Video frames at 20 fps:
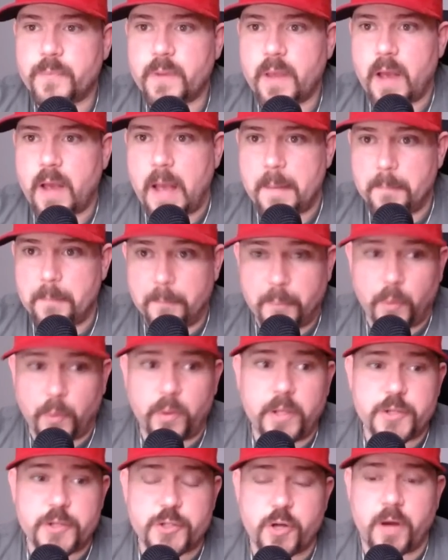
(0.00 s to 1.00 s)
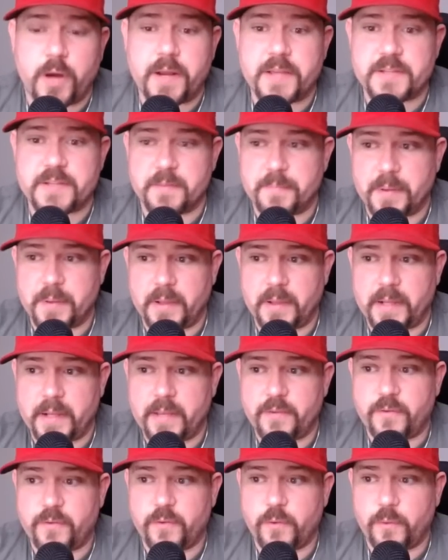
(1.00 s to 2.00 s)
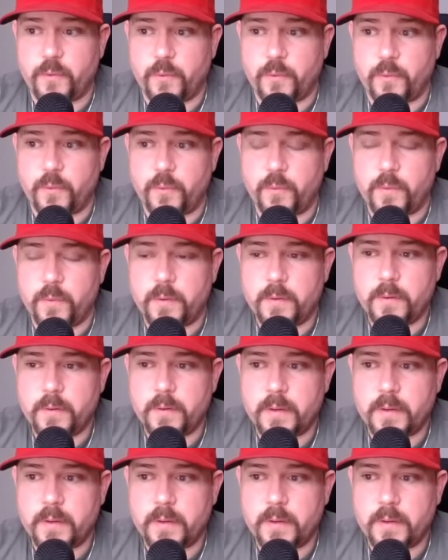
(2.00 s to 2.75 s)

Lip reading: I'm bullish on his ability to